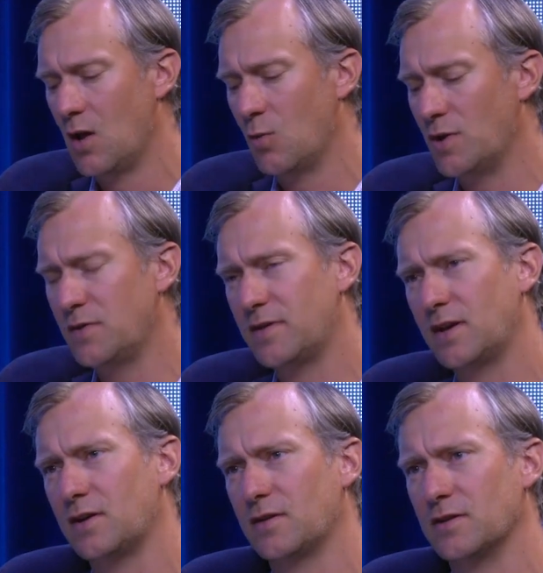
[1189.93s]
What do you
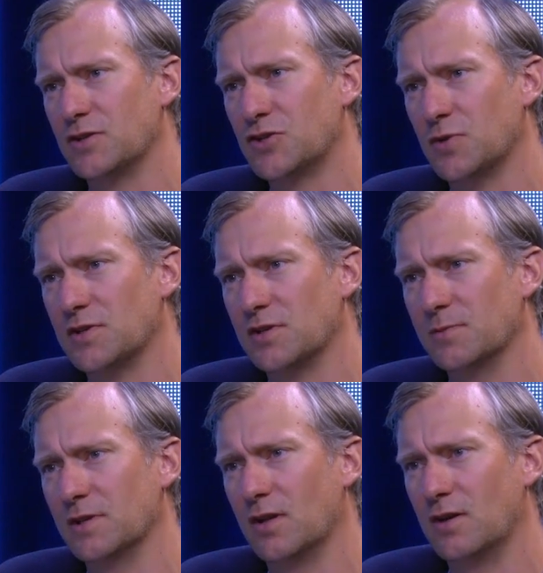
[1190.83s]
think are the
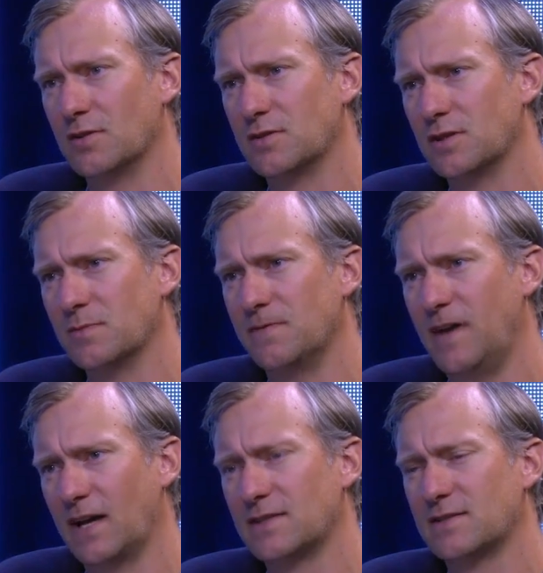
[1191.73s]
short-term and long-term
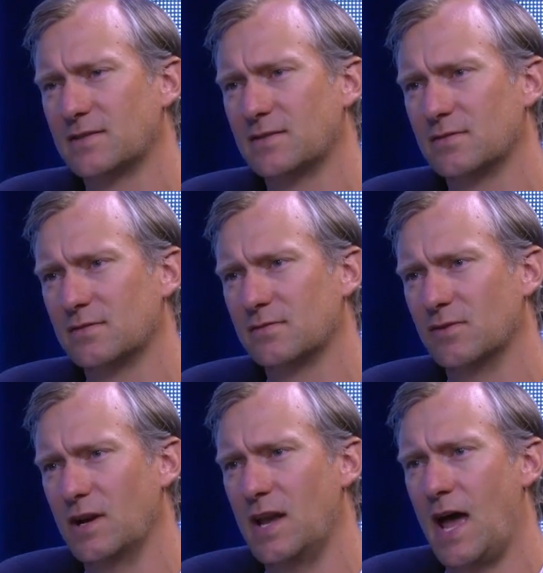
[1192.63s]
effects
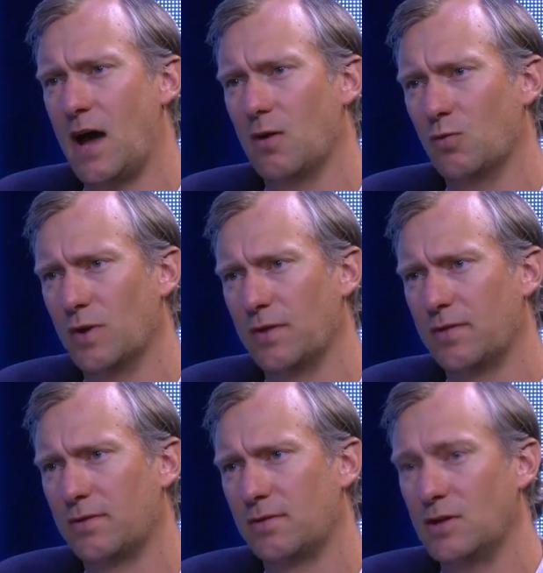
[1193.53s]
right now
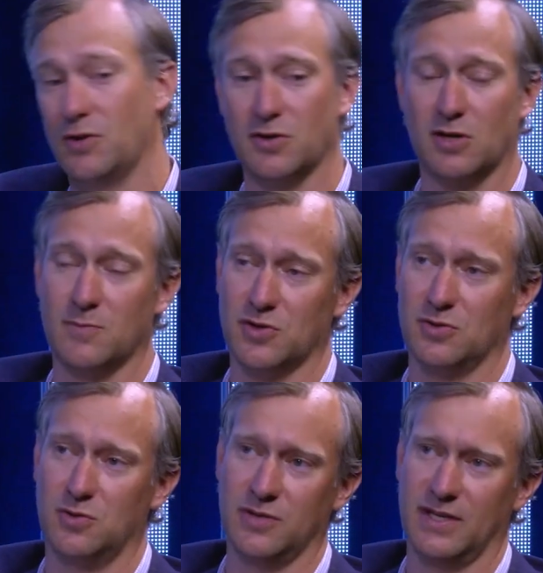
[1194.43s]
with, you know, your commercial
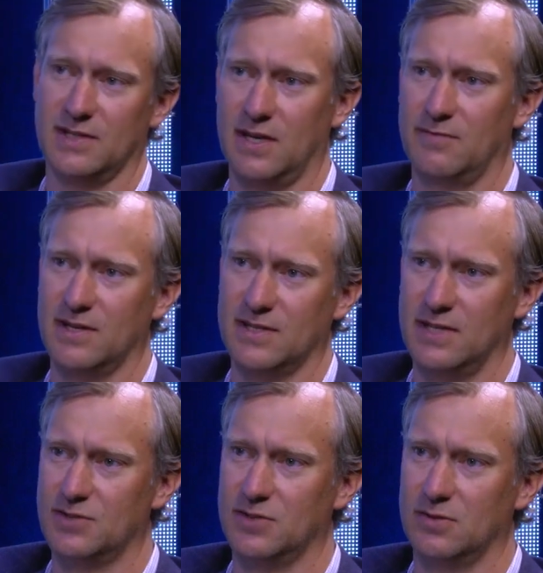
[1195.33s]
holdings and
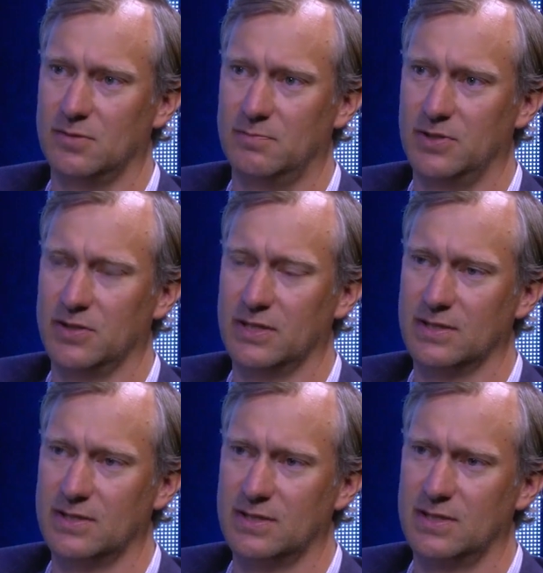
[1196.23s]
residential buildings?